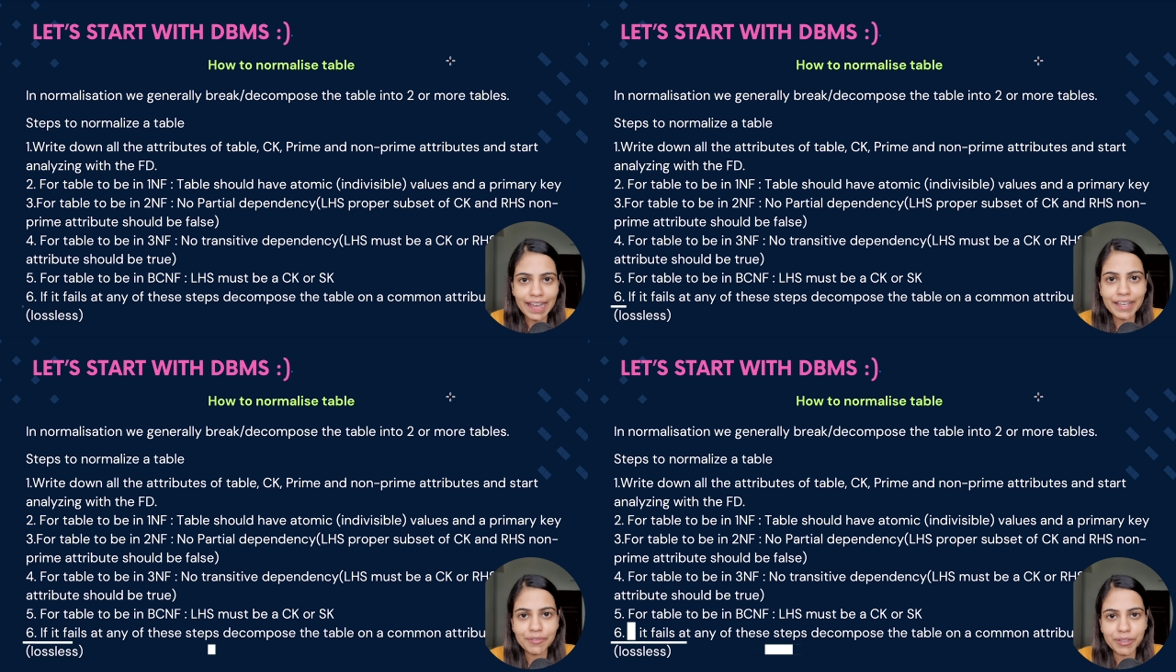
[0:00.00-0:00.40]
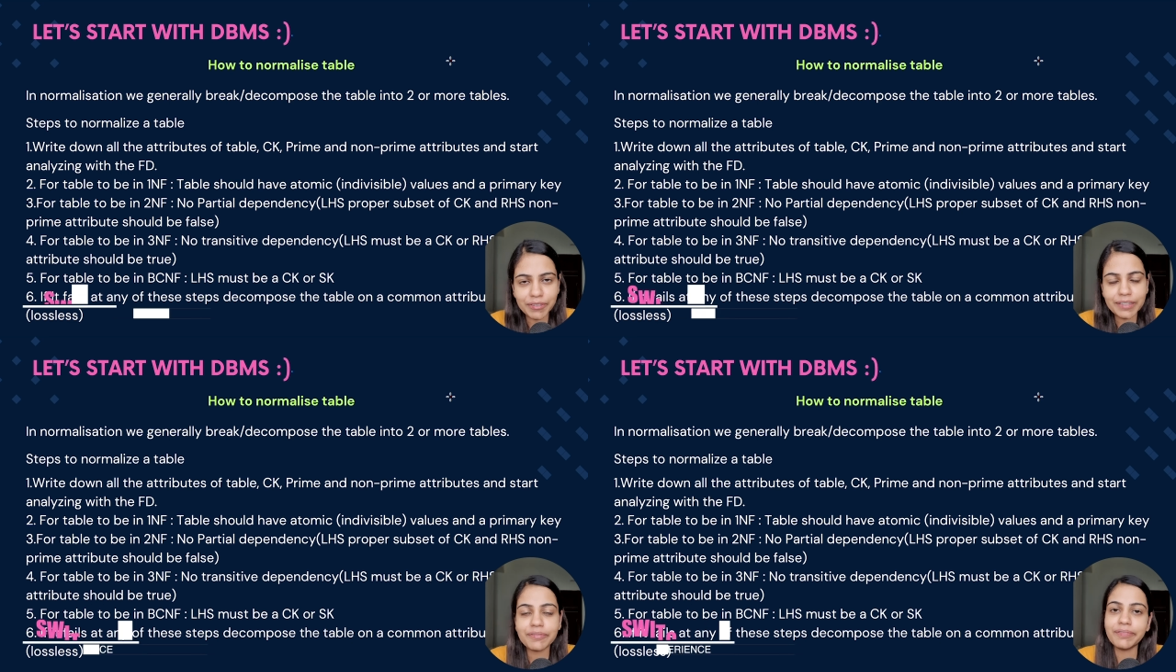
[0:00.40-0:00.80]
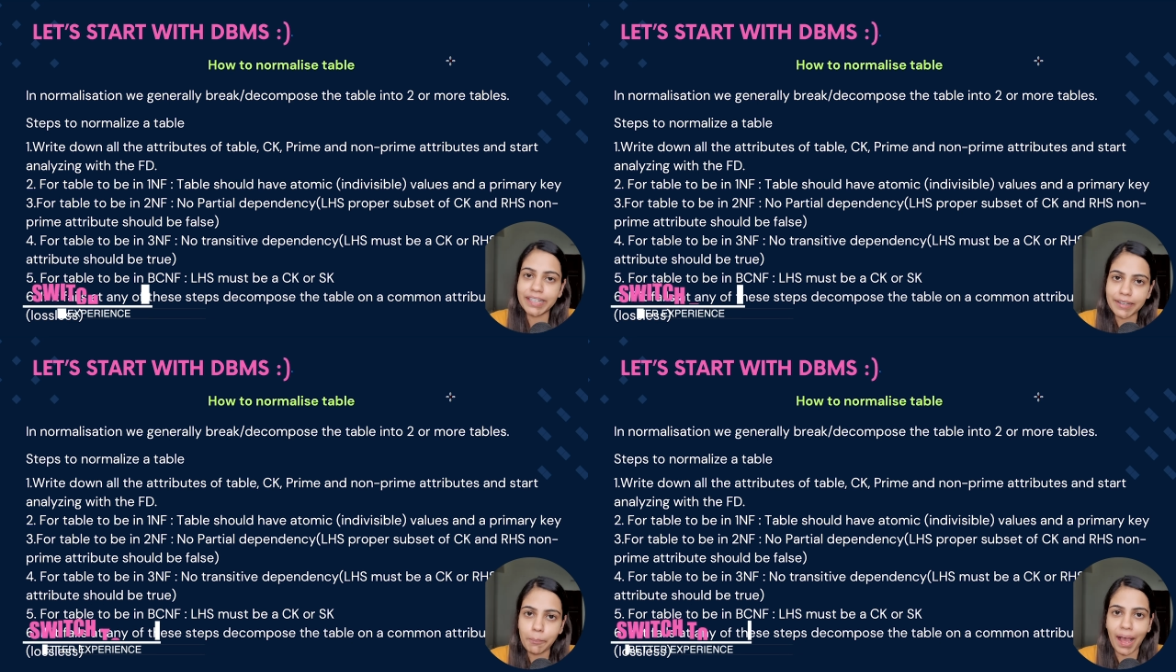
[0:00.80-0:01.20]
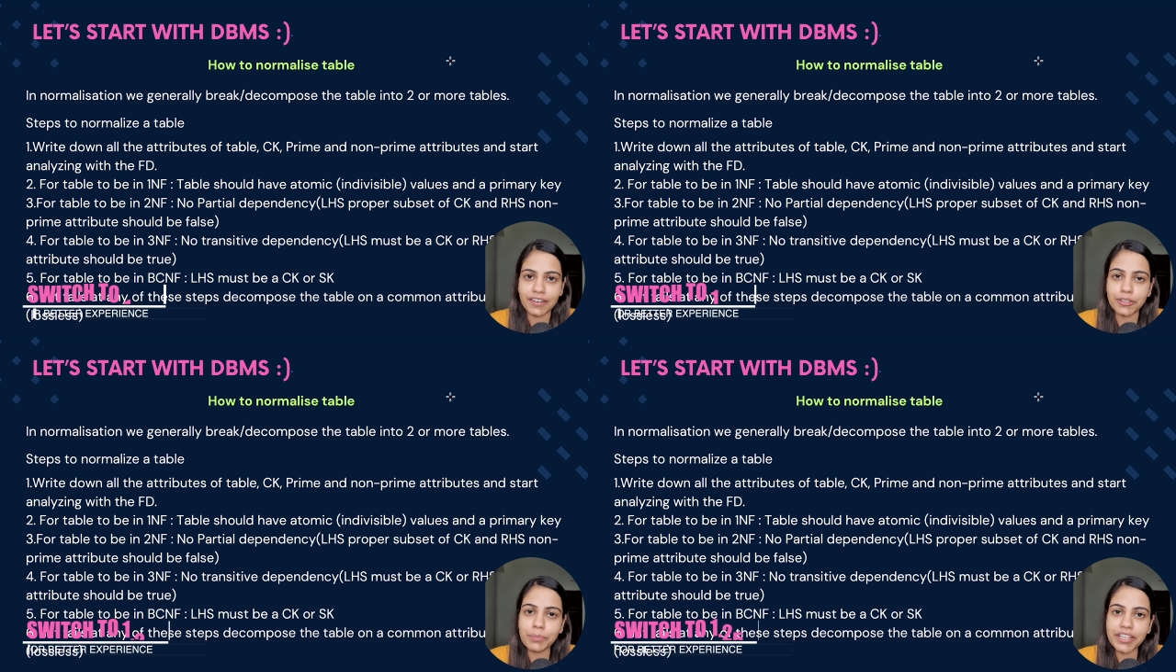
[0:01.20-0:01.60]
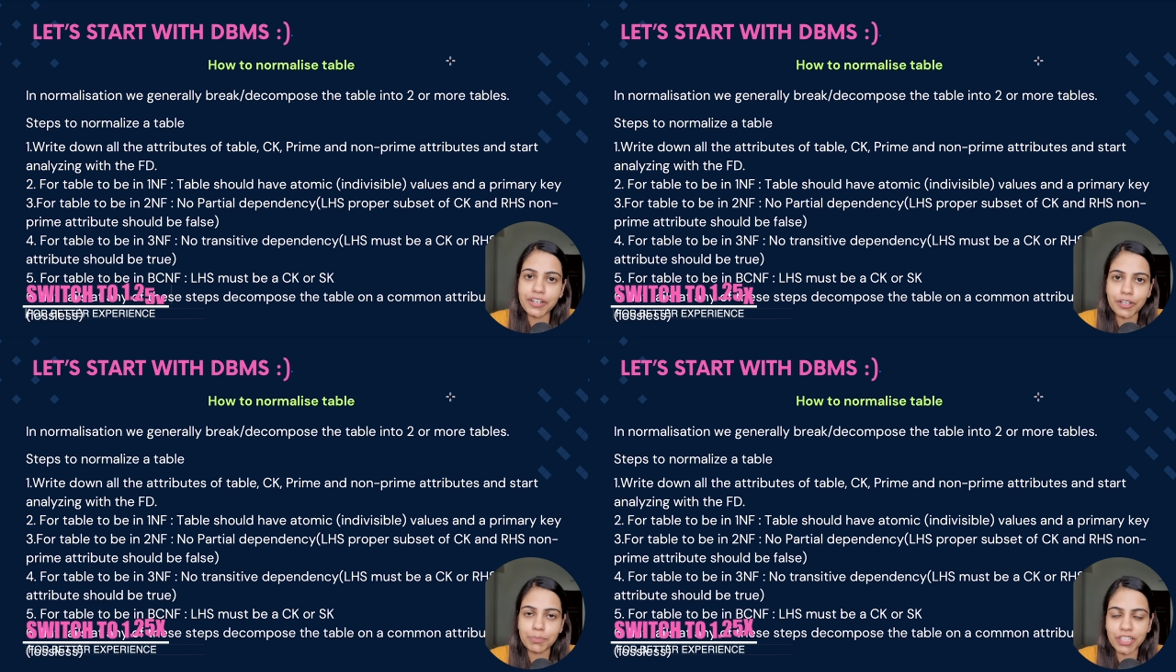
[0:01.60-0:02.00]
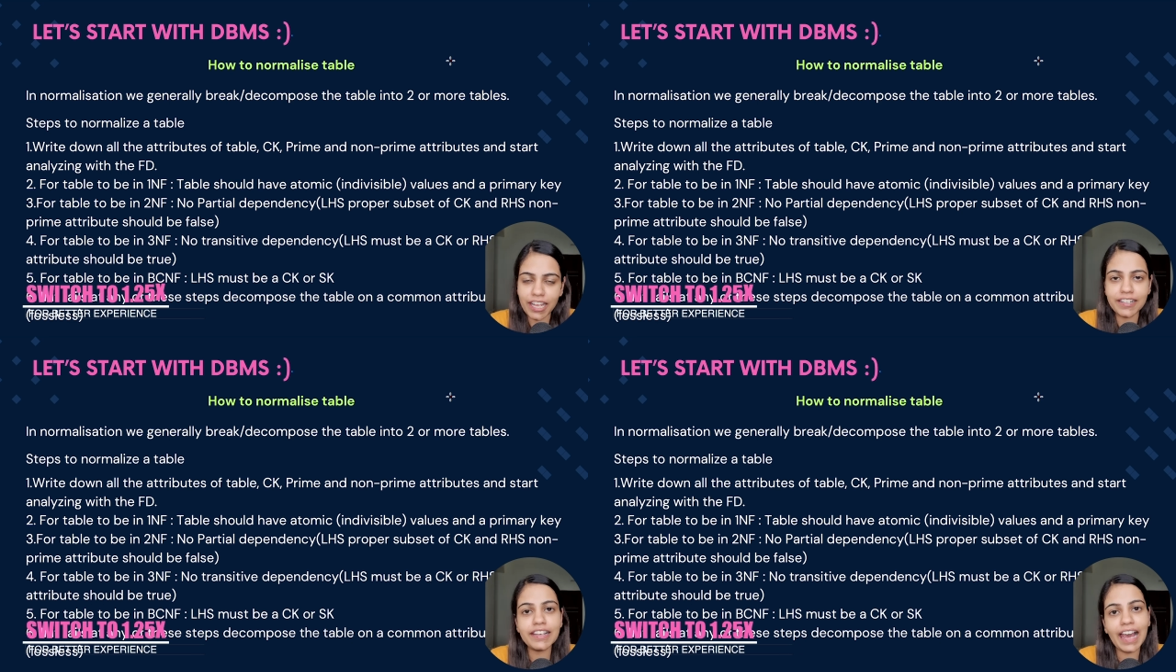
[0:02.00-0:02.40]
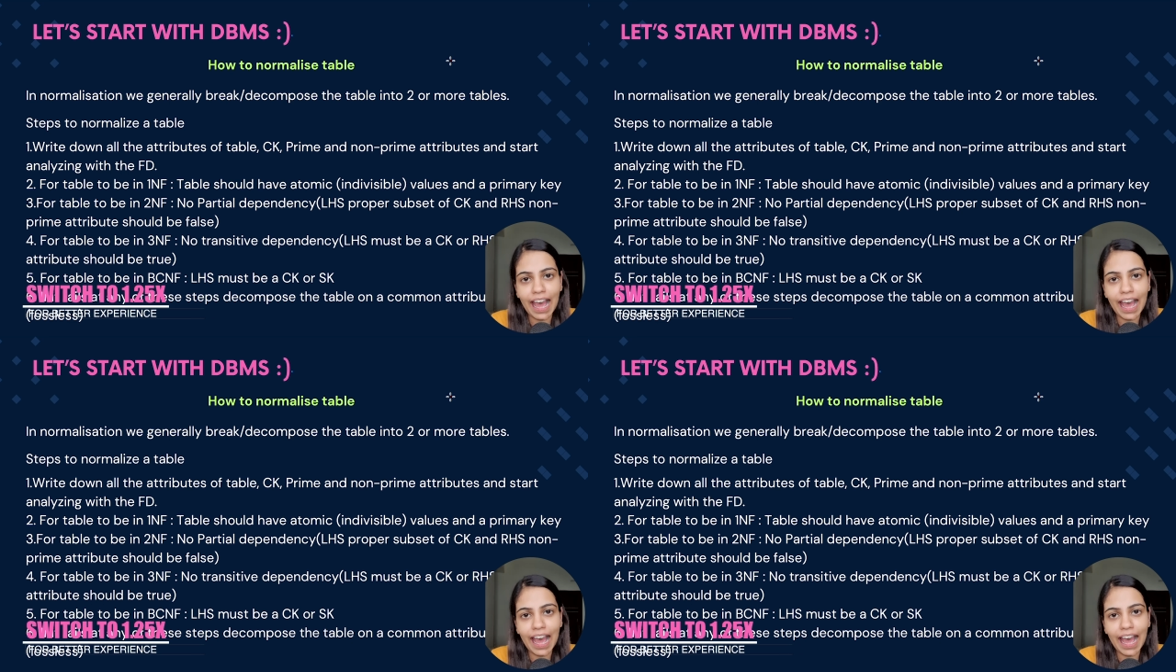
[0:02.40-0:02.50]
Hi everyone, welcome back to my YouTube channel.